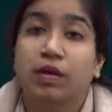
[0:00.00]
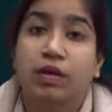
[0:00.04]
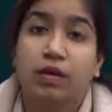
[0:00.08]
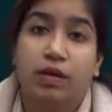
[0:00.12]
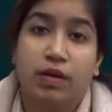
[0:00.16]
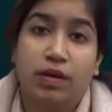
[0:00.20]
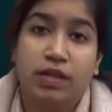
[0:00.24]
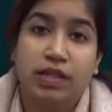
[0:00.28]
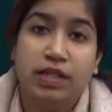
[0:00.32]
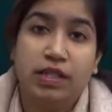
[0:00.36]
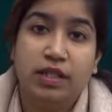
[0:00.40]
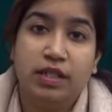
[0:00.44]

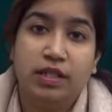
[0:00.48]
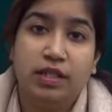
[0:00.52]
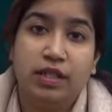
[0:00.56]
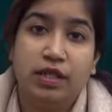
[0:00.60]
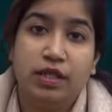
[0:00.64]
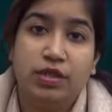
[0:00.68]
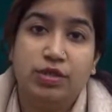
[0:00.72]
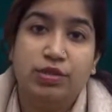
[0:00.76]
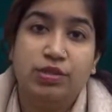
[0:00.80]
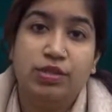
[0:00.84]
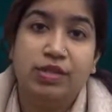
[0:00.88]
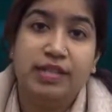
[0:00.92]
according
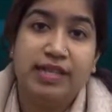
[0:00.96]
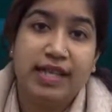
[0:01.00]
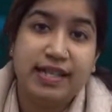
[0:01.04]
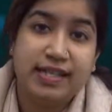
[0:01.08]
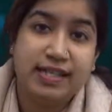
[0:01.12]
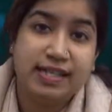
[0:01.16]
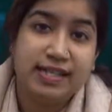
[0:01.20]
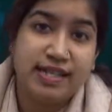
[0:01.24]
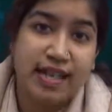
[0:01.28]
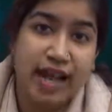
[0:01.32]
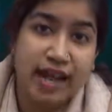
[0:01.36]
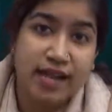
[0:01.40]
to
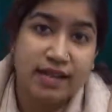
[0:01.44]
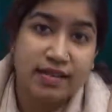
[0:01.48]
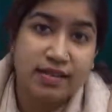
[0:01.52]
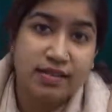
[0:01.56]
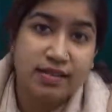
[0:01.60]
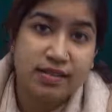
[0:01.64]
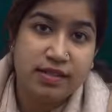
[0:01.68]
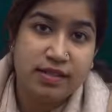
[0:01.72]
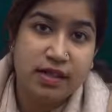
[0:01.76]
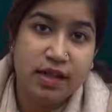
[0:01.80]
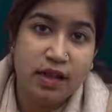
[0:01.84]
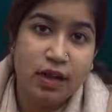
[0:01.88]
set
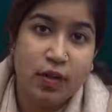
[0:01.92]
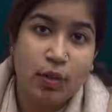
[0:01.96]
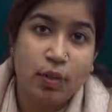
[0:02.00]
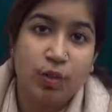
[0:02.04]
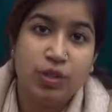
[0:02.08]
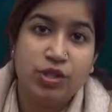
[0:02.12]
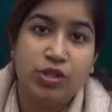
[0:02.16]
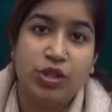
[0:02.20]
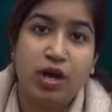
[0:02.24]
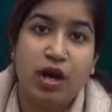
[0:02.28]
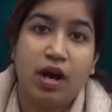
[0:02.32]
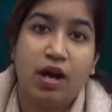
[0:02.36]
standards
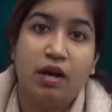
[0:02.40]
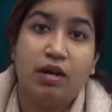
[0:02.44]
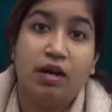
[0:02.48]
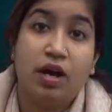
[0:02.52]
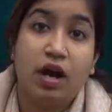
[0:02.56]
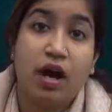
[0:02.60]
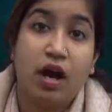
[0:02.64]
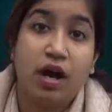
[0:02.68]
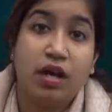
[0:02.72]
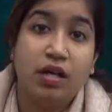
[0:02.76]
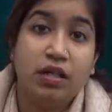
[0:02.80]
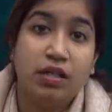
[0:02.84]
which are
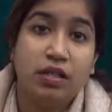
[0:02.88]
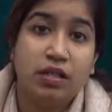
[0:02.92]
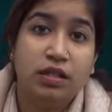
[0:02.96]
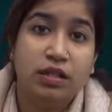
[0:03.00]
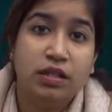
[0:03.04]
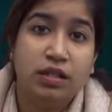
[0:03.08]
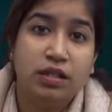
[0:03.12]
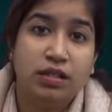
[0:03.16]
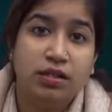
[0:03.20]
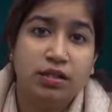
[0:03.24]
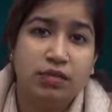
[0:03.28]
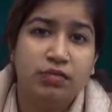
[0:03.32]

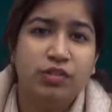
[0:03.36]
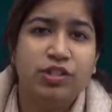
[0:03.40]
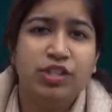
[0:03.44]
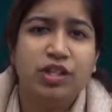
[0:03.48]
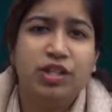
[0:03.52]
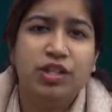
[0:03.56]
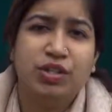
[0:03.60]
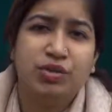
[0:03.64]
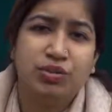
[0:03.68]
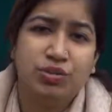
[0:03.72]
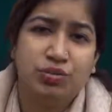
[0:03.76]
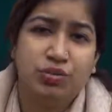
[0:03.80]

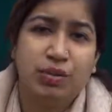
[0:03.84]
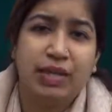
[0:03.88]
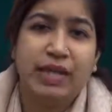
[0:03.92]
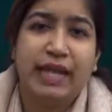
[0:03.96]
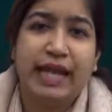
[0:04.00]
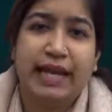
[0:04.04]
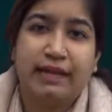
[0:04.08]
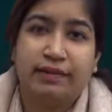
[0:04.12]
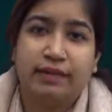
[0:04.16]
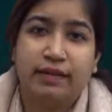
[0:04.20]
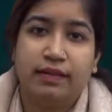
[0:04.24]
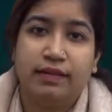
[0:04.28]

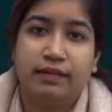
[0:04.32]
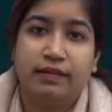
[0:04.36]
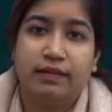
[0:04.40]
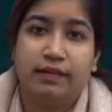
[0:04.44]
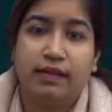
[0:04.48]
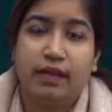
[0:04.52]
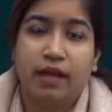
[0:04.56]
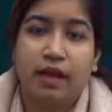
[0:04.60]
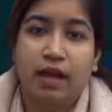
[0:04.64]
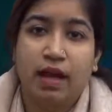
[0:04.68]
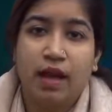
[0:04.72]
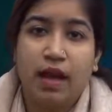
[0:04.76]
usually ethical.
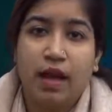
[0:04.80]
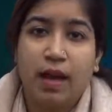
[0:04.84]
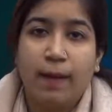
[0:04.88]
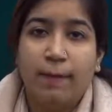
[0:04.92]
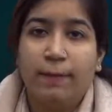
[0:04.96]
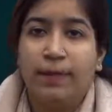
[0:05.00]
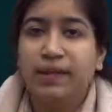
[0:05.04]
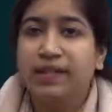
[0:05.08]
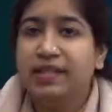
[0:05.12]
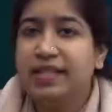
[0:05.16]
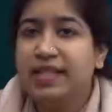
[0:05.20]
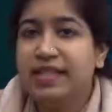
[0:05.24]

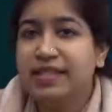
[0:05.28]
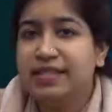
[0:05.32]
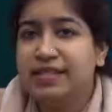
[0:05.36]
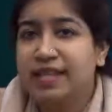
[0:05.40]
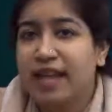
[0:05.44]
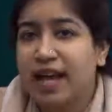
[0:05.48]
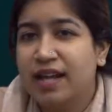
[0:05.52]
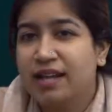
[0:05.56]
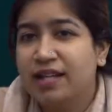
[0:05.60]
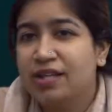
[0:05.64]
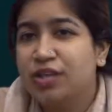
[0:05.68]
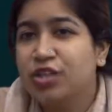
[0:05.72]
But these
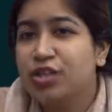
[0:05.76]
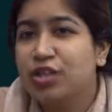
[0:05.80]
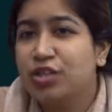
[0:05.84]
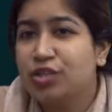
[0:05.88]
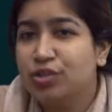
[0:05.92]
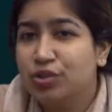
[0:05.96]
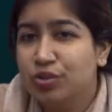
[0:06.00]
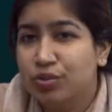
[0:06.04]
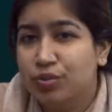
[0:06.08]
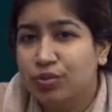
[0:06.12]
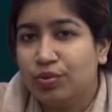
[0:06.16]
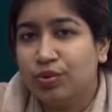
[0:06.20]
standards
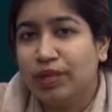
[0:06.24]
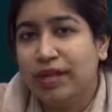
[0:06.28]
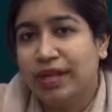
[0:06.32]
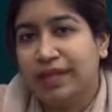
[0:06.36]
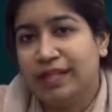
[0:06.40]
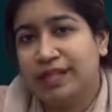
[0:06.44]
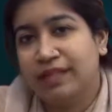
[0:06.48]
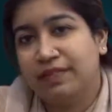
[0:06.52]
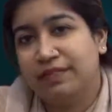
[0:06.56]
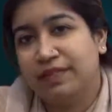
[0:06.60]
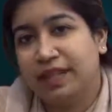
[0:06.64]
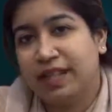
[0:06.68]
too
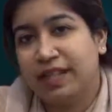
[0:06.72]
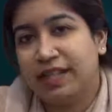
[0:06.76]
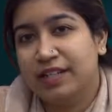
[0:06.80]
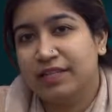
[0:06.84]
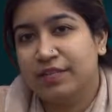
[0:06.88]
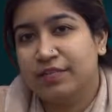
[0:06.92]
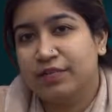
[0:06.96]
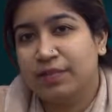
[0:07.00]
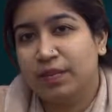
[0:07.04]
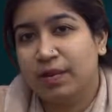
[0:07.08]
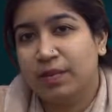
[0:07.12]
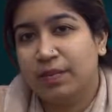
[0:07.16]
can deviate
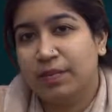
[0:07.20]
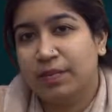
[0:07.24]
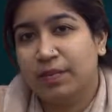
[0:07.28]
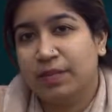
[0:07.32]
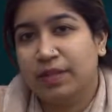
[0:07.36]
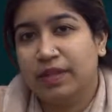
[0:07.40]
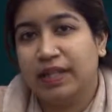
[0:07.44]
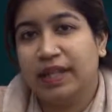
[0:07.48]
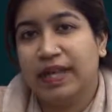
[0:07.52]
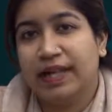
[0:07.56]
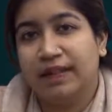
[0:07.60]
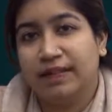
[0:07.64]
from
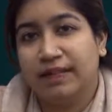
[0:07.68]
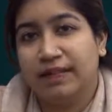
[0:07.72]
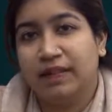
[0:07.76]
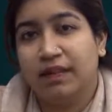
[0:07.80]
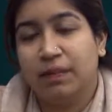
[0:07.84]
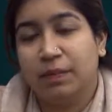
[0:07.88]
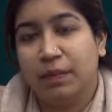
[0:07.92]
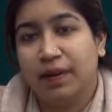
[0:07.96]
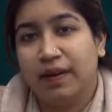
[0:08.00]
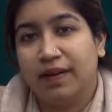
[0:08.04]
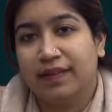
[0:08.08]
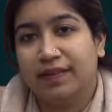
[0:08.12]
the
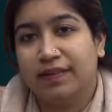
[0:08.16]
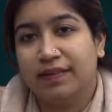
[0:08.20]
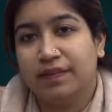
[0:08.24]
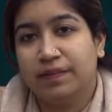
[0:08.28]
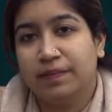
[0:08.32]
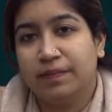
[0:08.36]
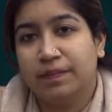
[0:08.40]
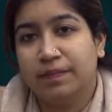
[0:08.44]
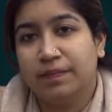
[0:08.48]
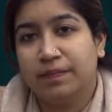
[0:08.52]
ethical path.